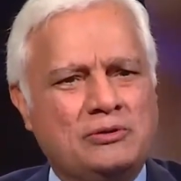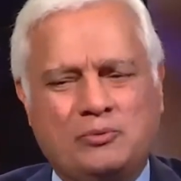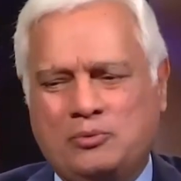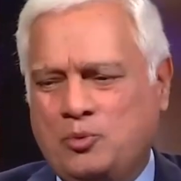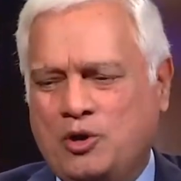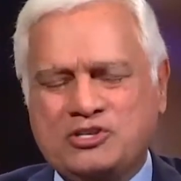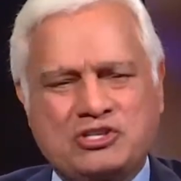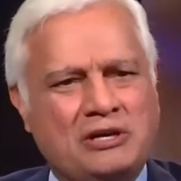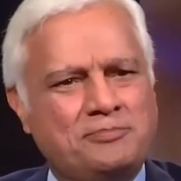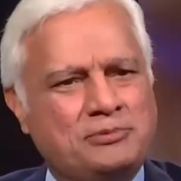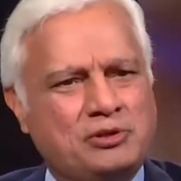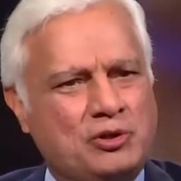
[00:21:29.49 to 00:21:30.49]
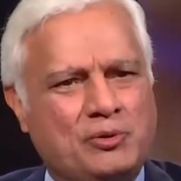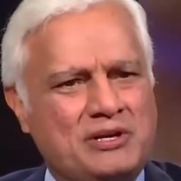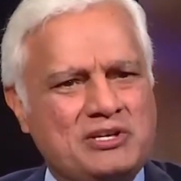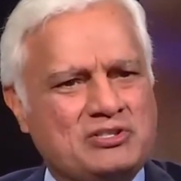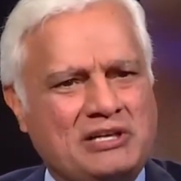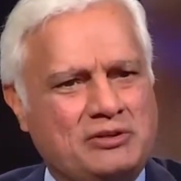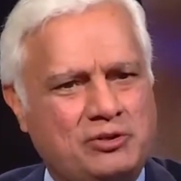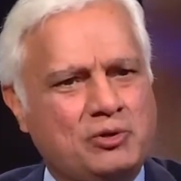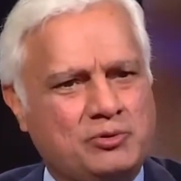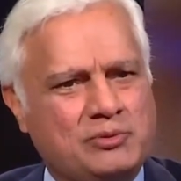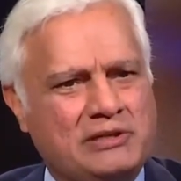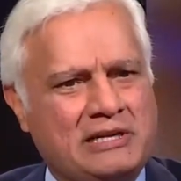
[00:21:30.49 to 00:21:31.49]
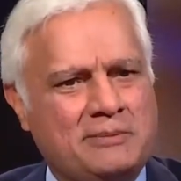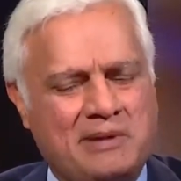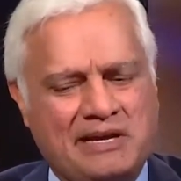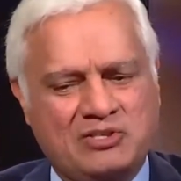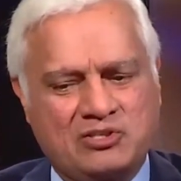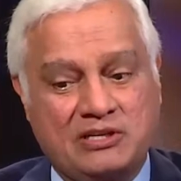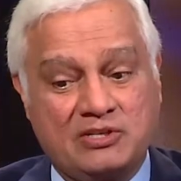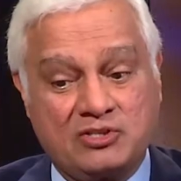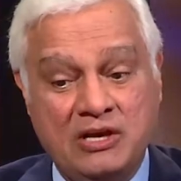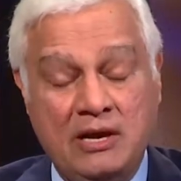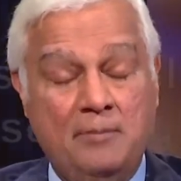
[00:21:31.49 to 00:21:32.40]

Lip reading: washed up theories that don't really make sense.